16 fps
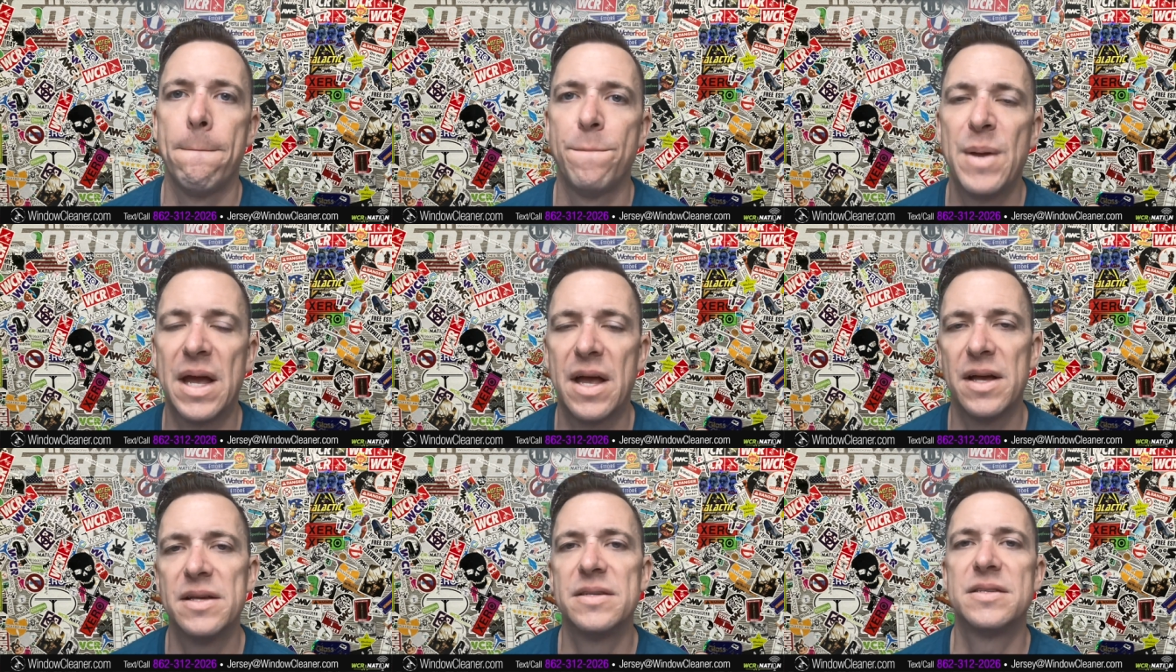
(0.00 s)

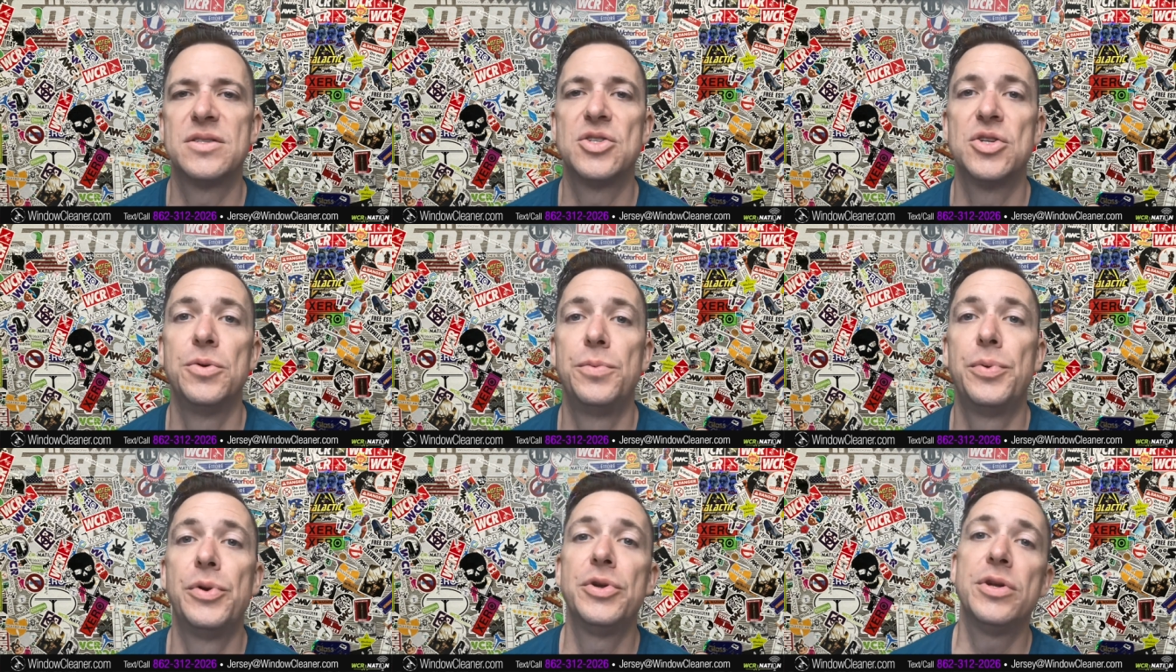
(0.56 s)
because
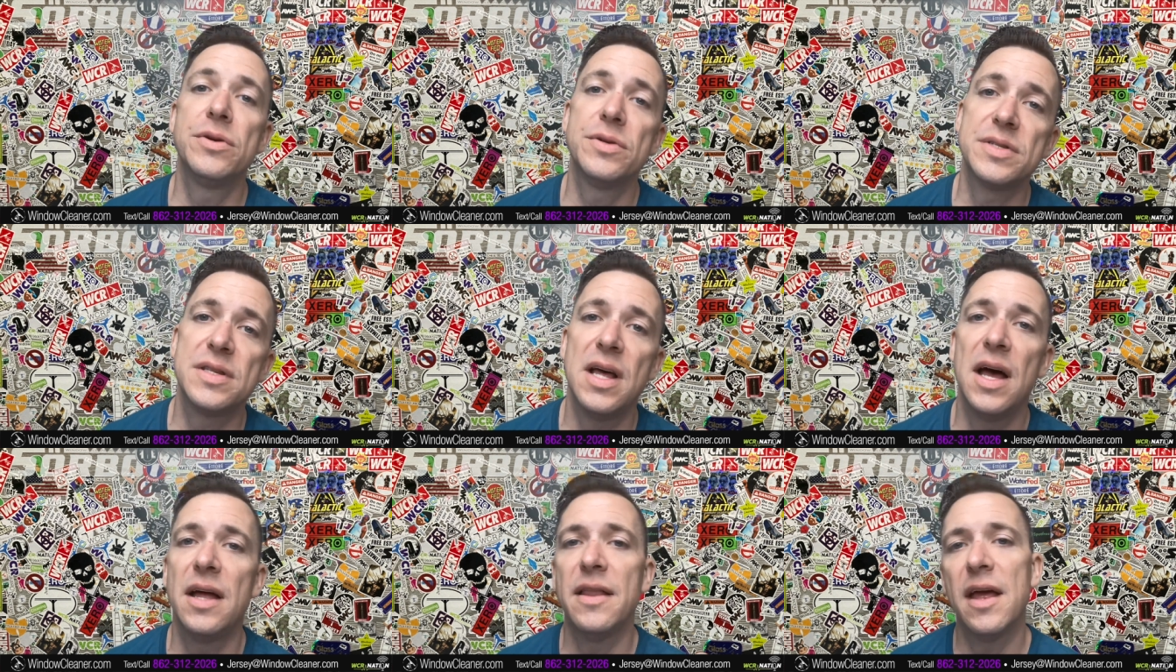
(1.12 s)
to produce
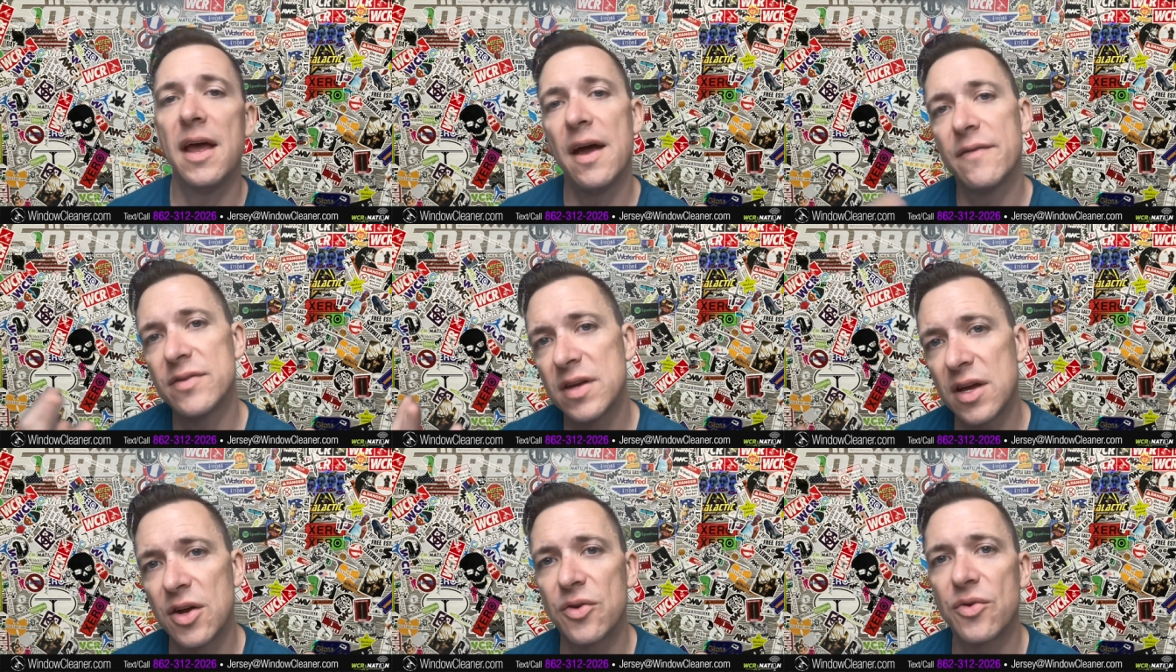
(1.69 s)
that, they have
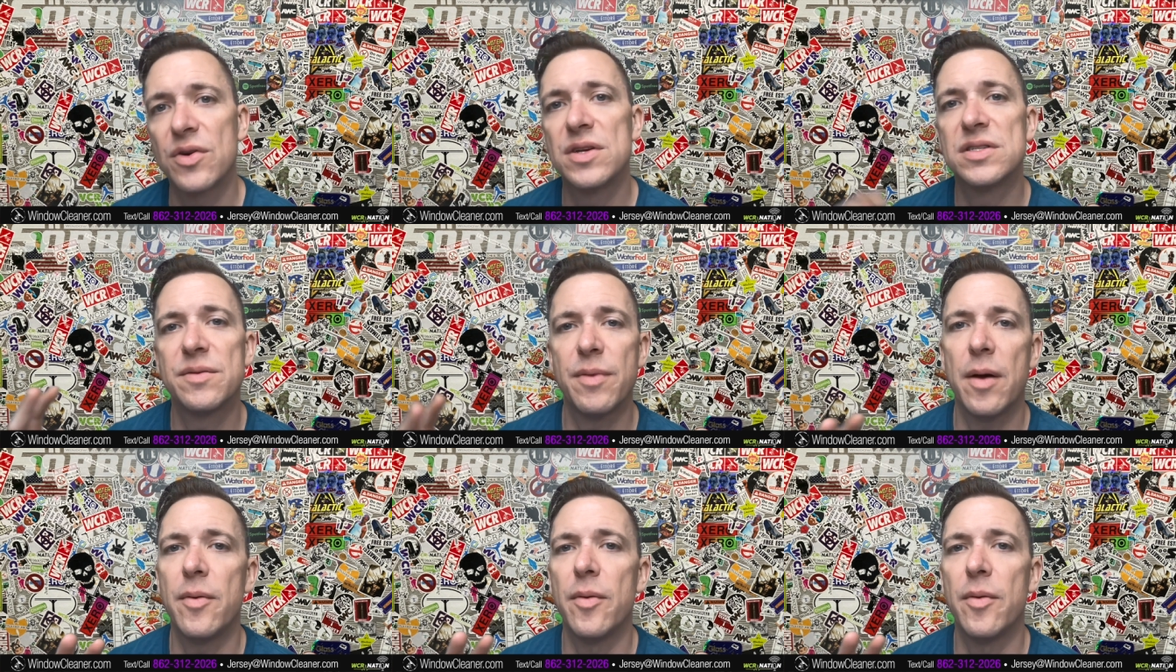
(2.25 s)
to increase the blah,